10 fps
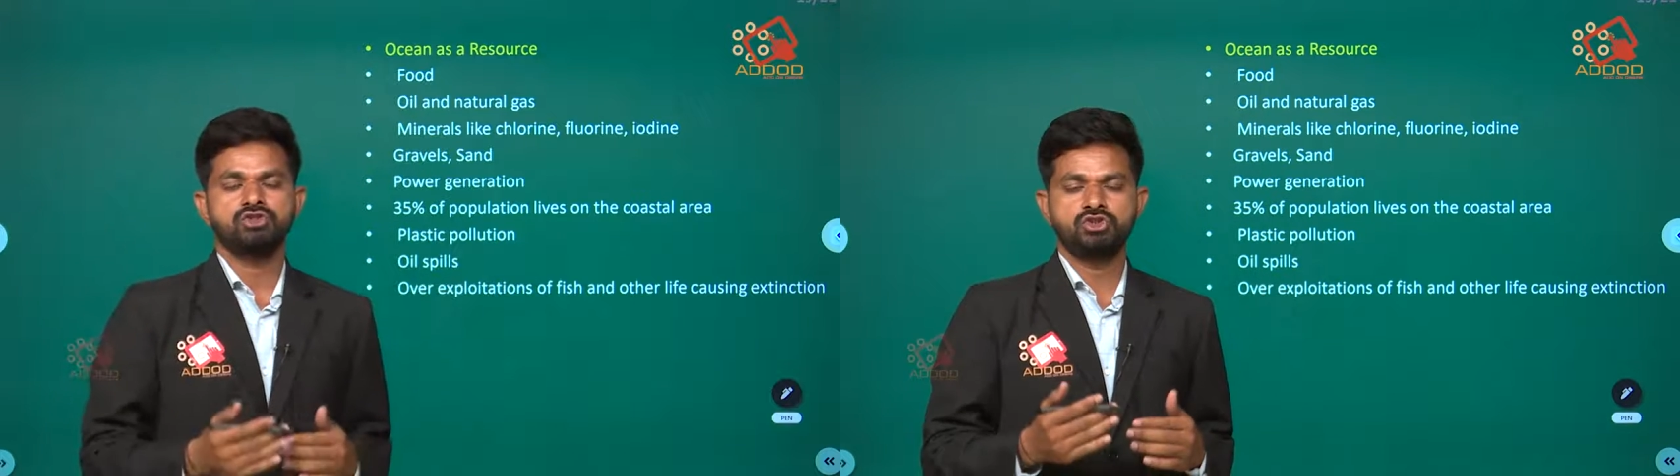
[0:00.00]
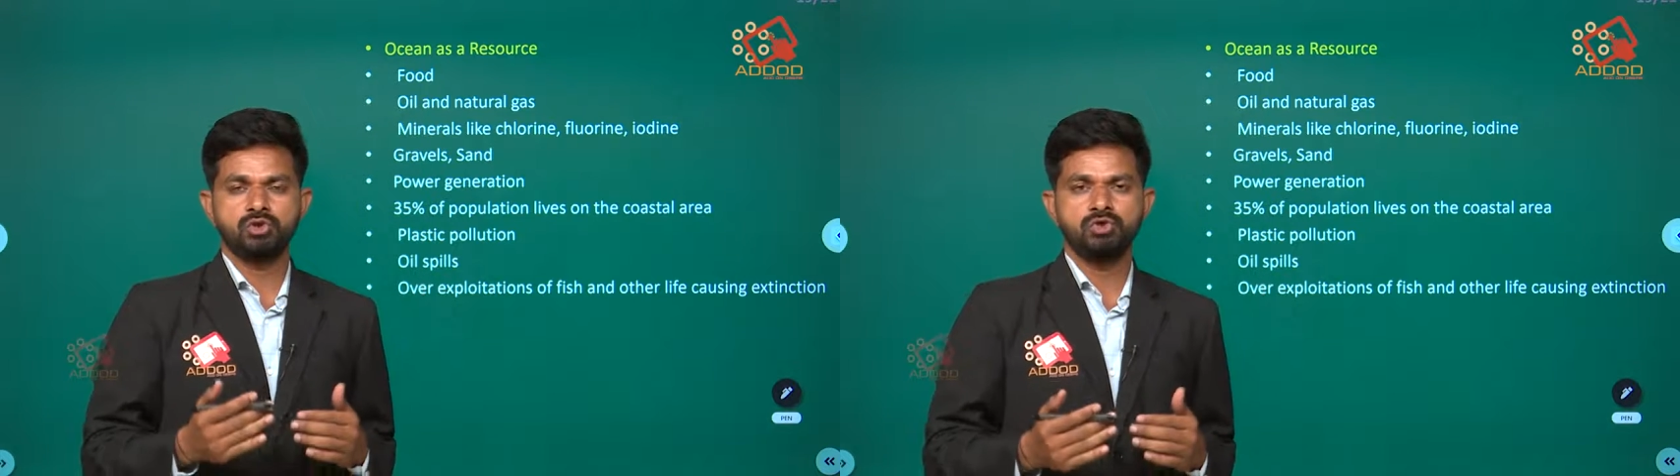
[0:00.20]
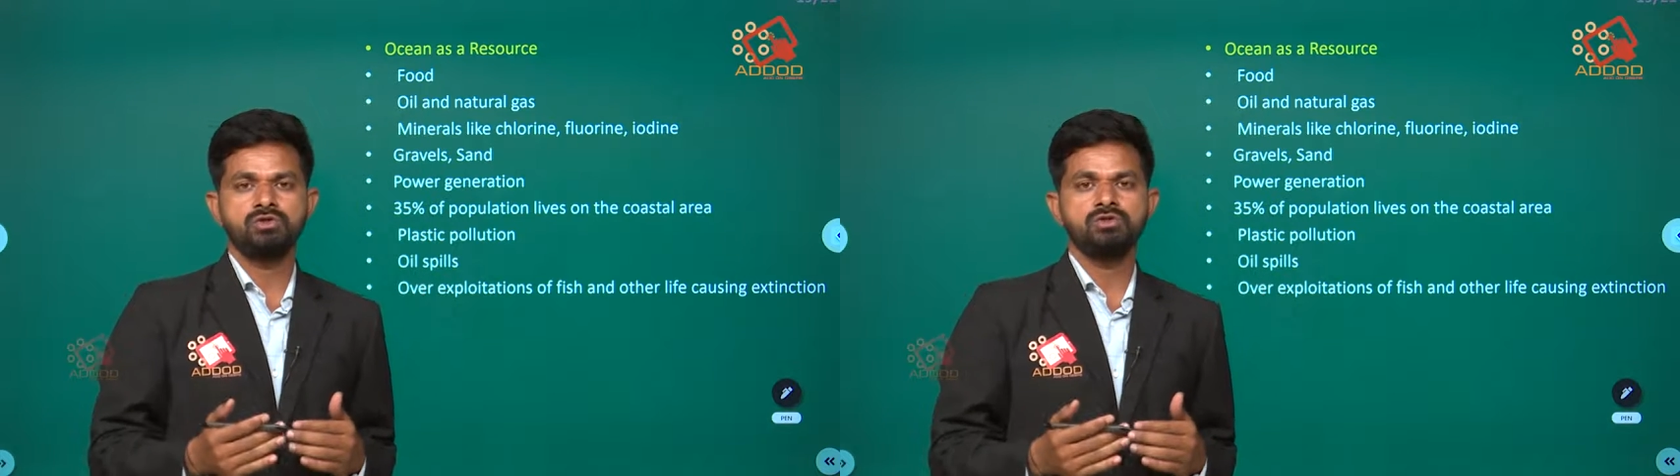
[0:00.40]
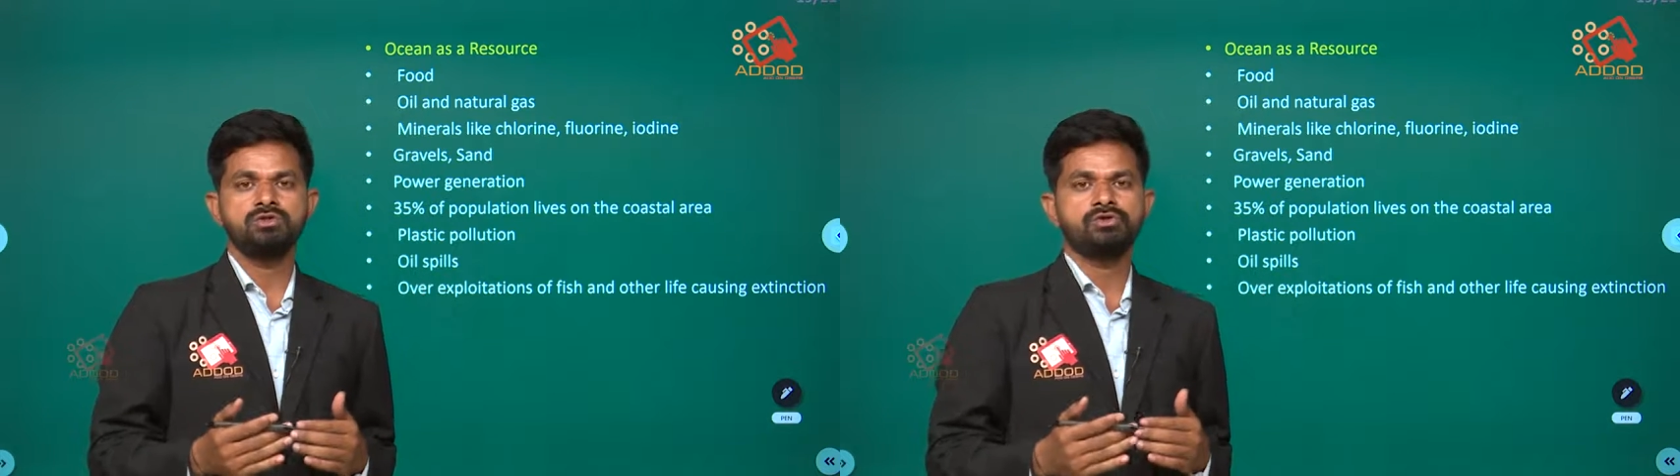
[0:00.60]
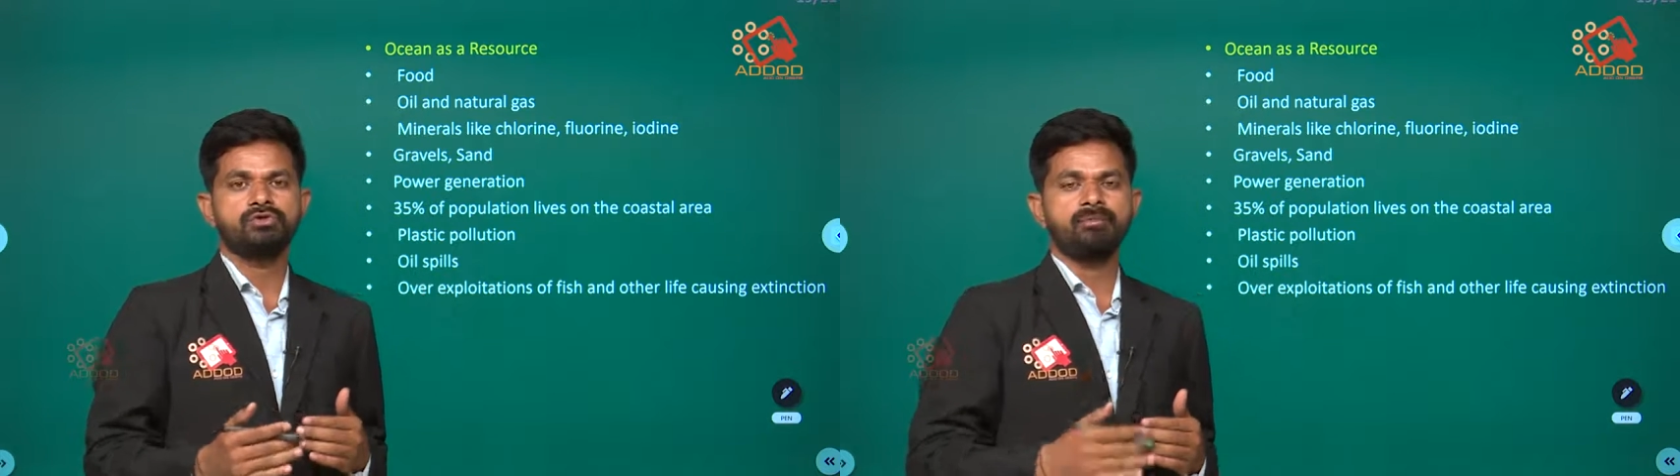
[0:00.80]
zone
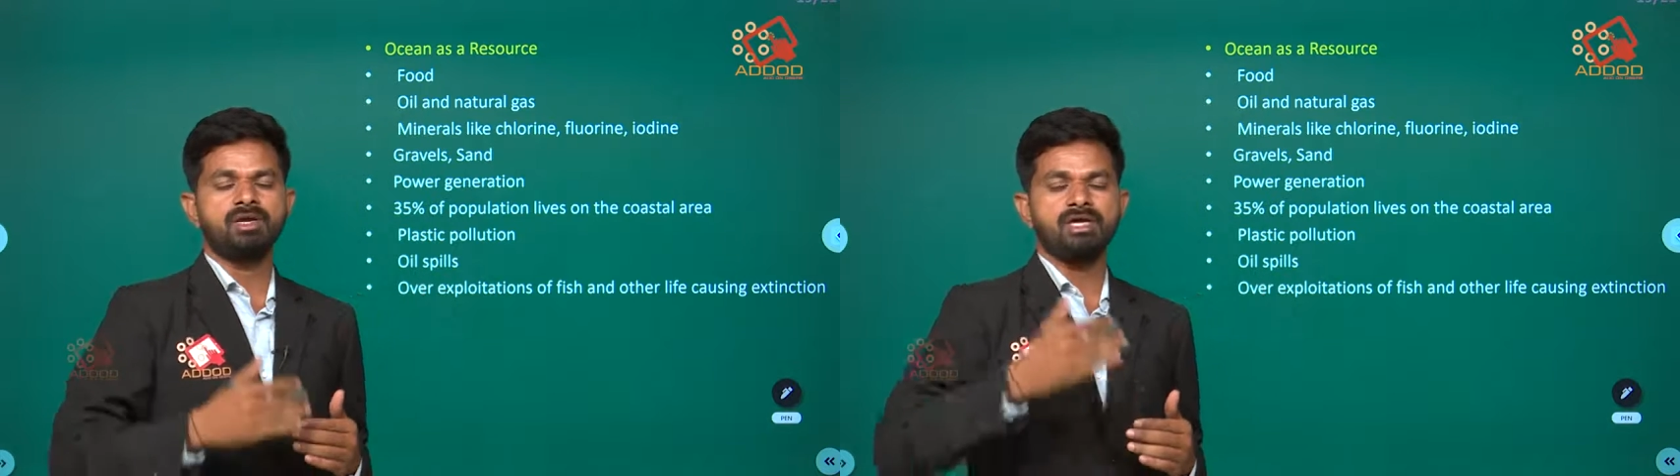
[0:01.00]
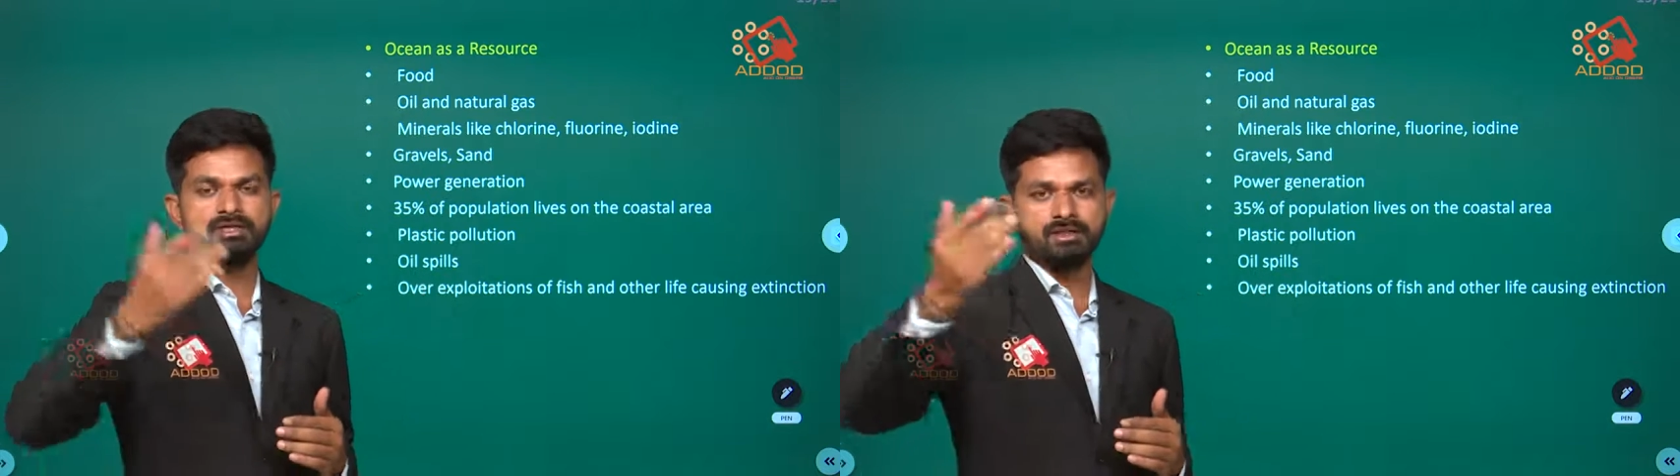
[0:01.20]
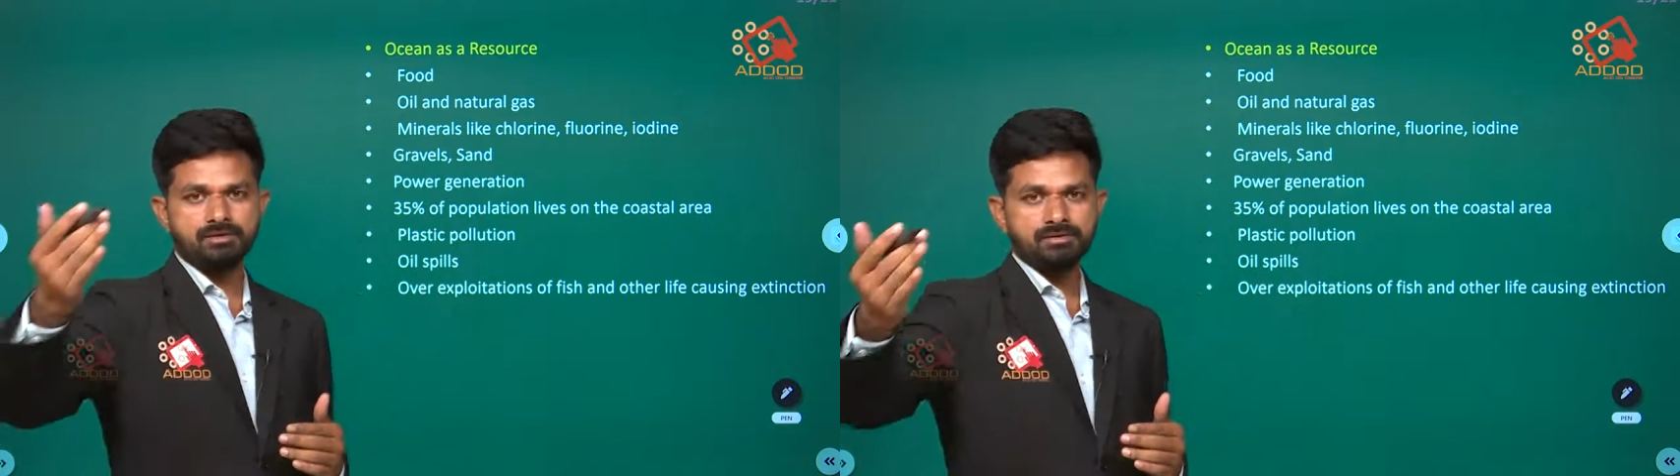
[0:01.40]
to meet